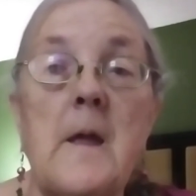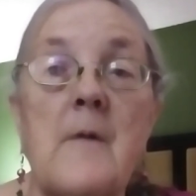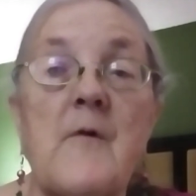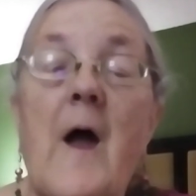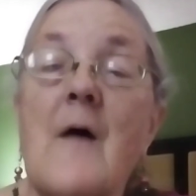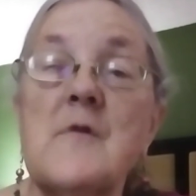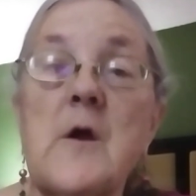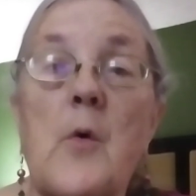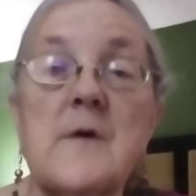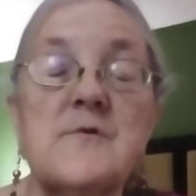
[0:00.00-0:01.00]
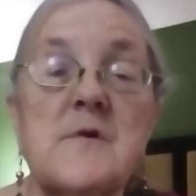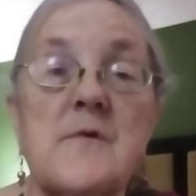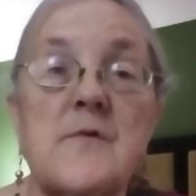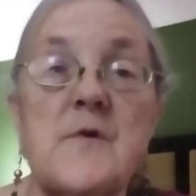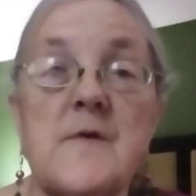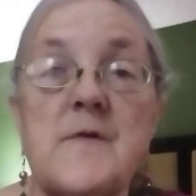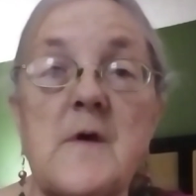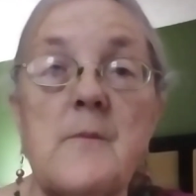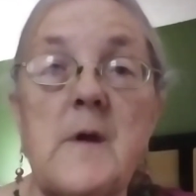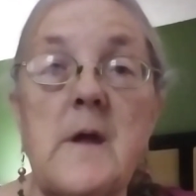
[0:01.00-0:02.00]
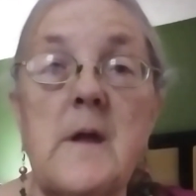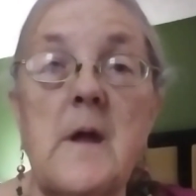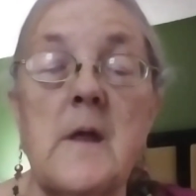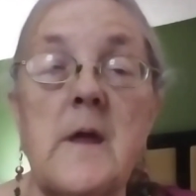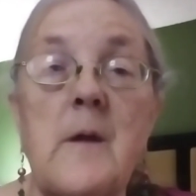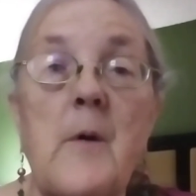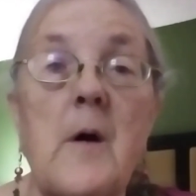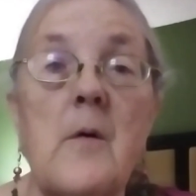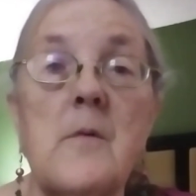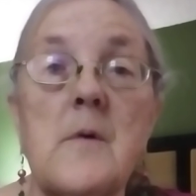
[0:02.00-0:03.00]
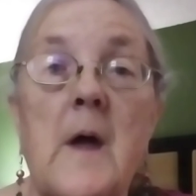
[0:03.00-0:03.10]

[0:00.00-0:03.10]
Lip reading: if you have any questions, just send me an email